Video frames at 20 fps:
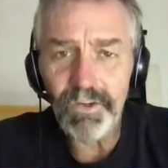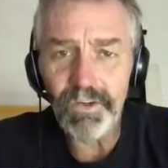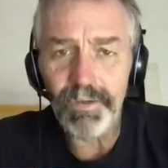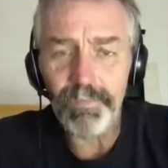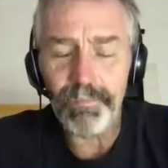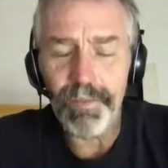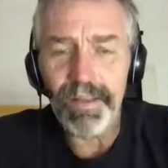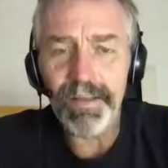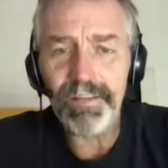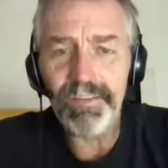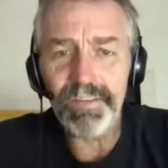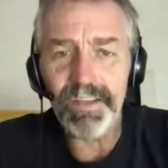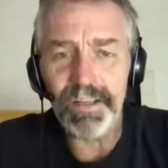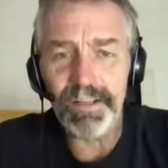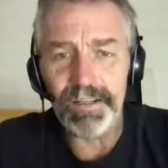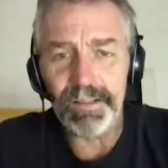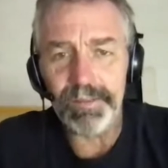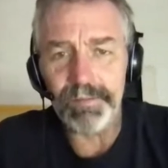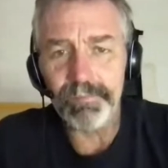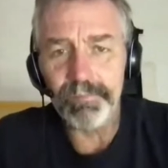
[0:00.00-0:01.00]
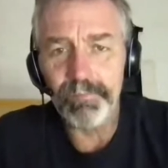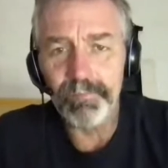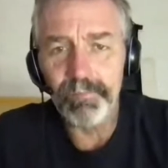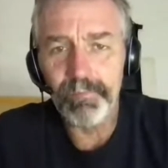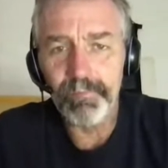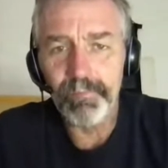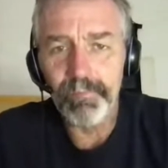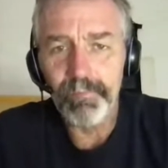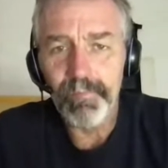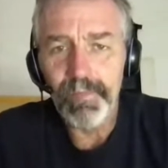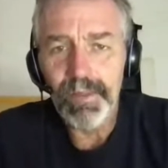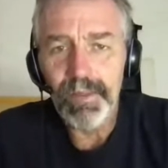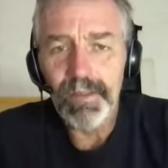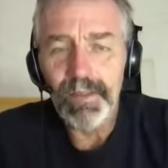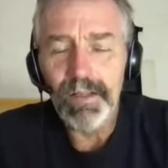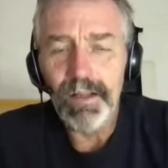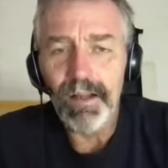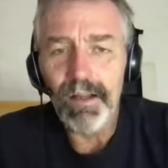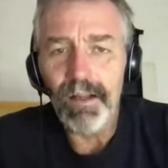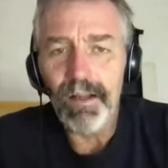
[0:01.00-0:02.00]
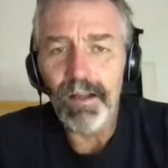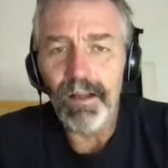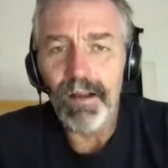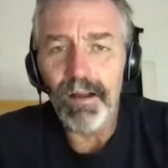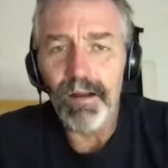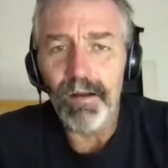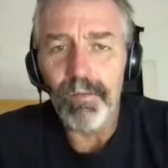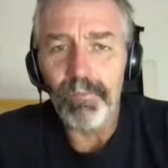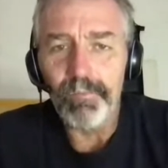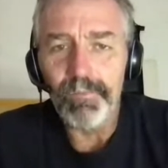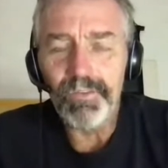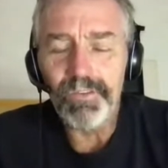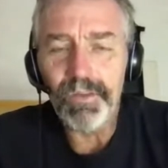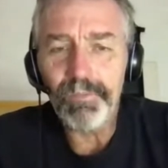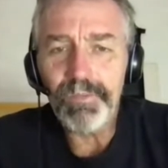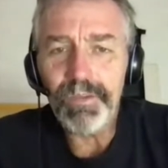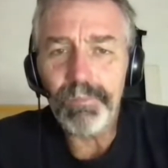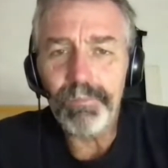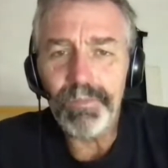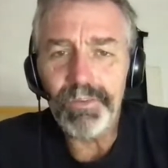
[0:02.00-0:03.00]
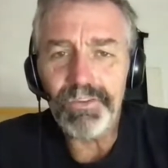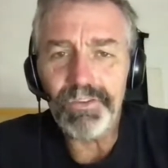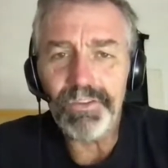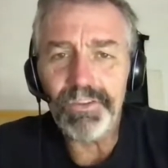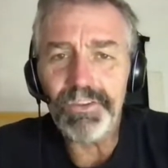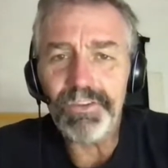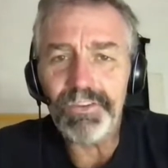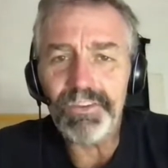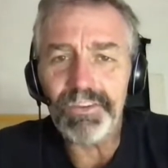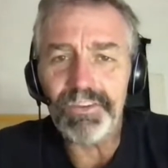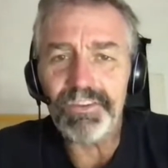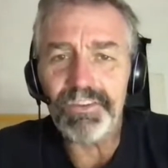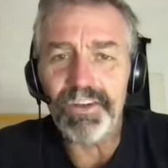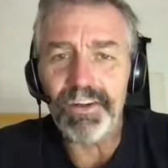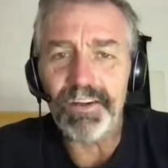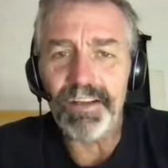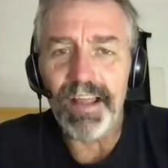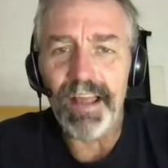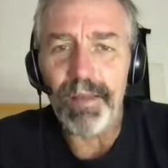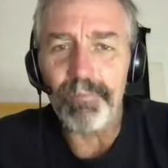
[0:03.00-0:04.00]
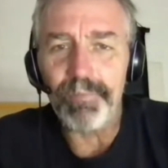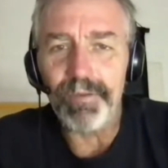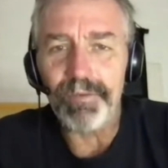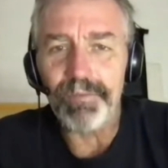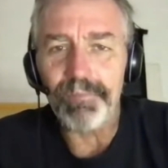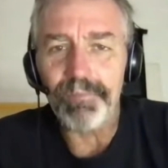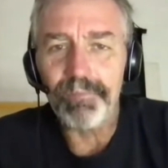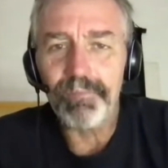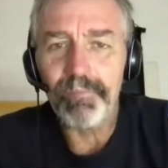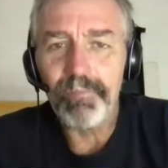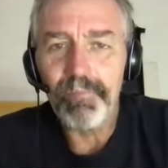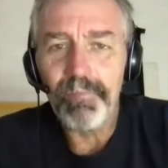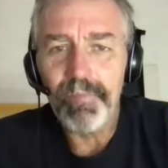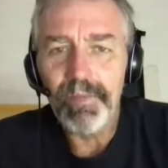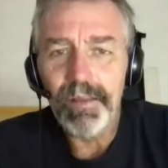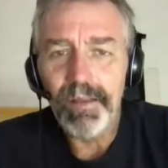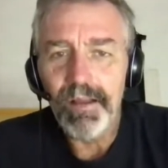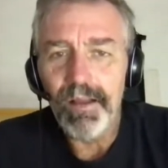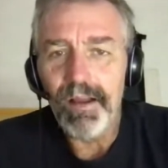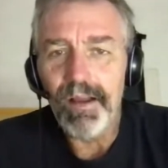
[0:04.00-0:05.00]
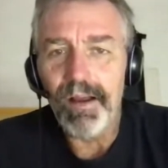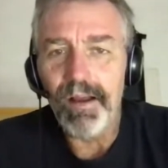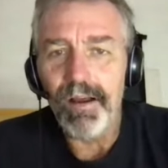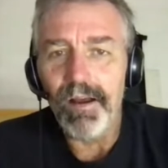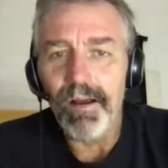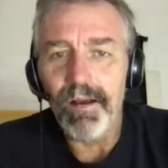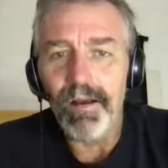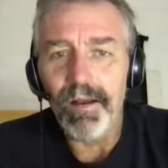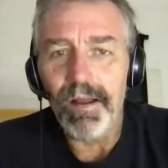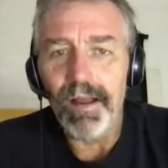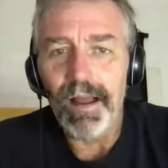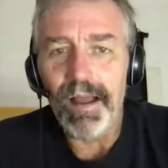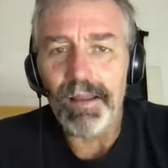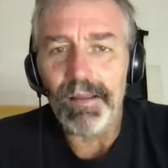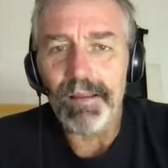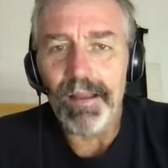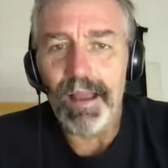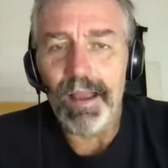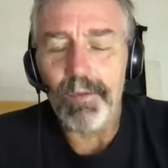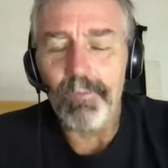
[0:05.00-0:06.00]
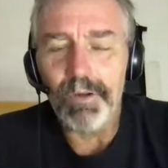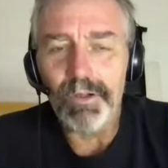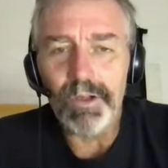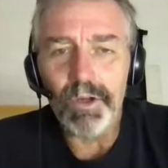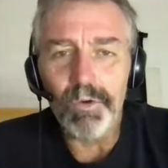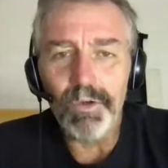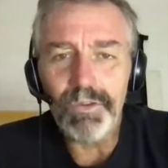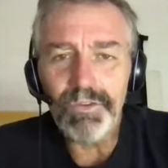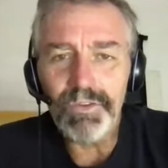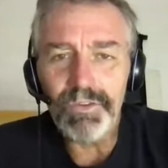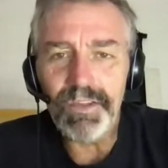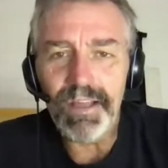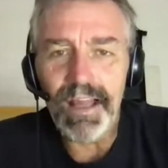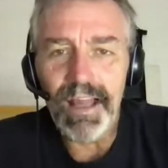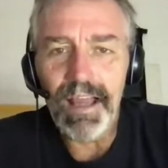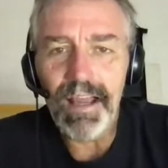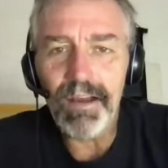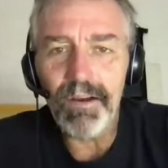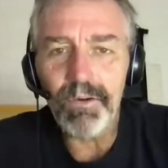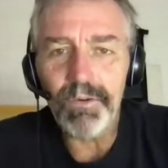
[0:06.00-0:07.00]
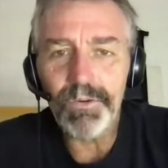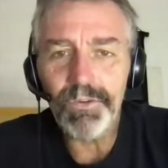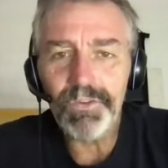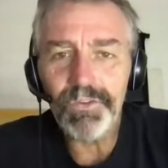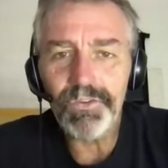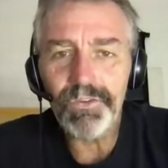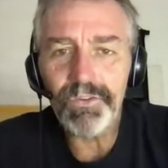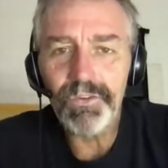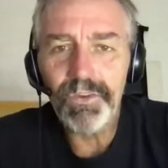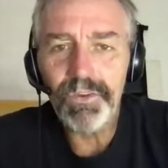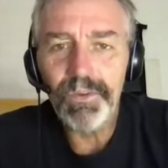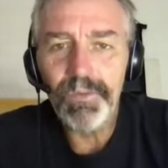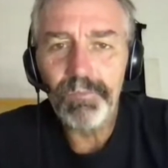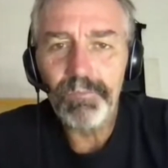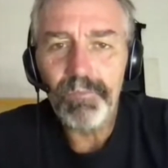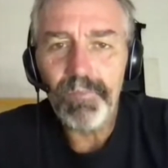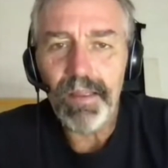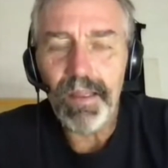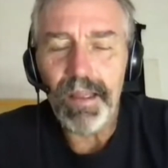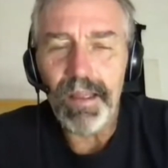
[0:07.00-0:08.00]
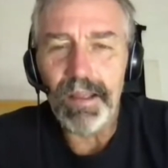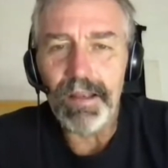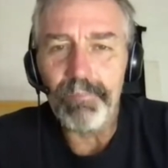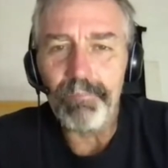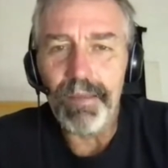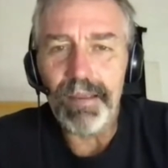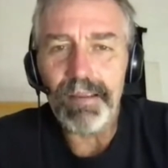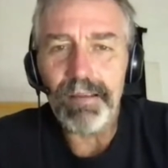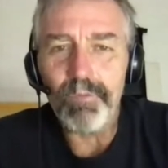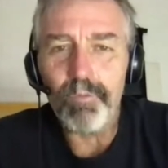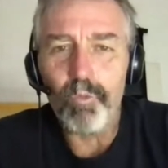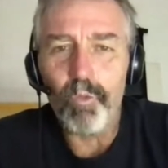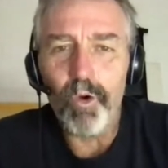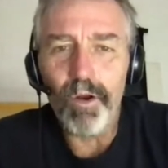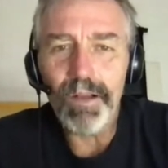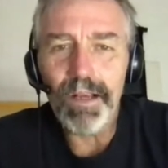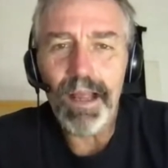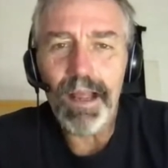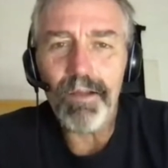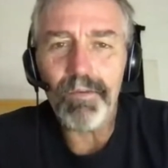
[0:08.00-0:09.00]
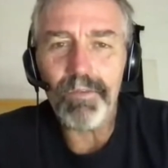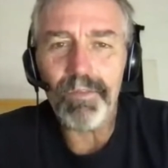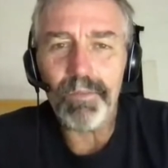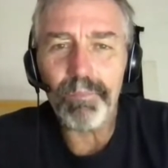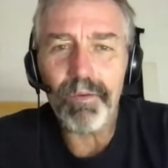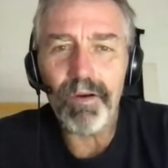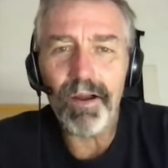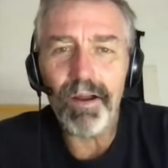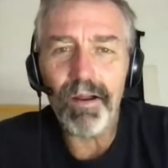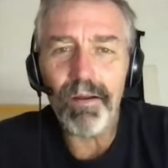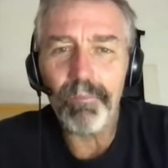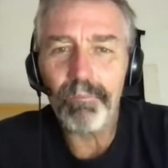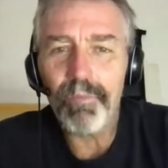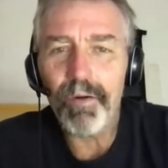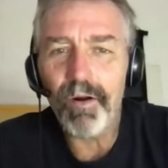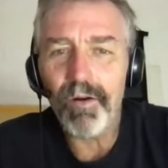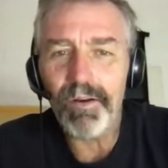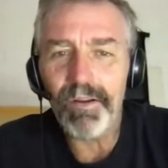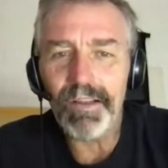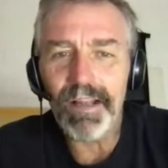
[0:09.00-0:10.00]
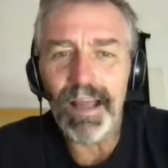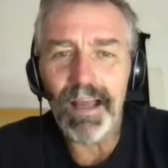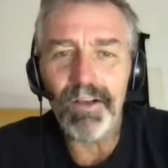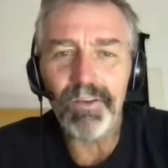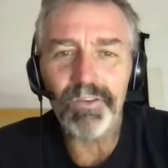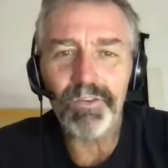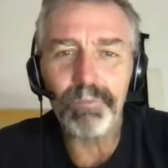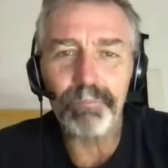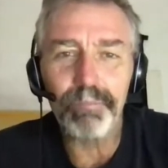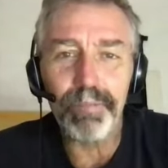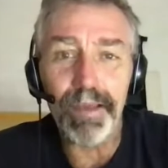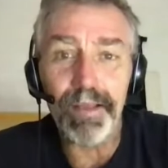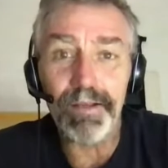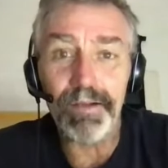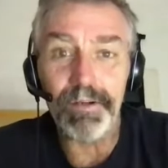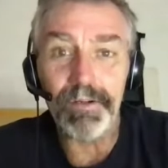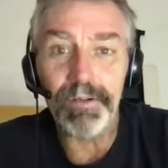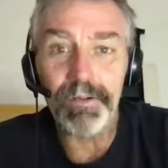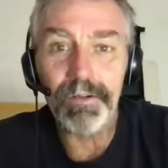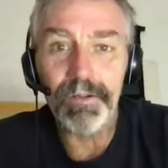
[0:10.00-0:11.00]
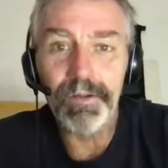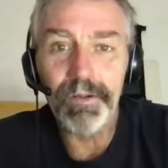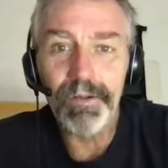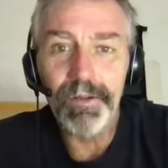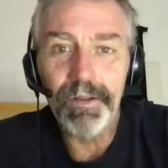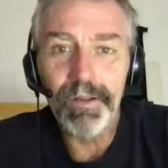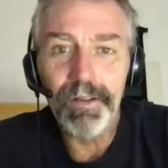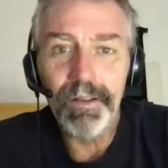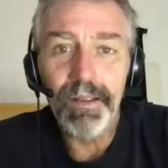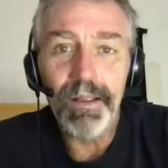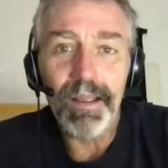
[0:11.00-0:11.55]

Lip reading: as I started meditating, something mysteriously started happening. I would go into the house and make one part of the house better,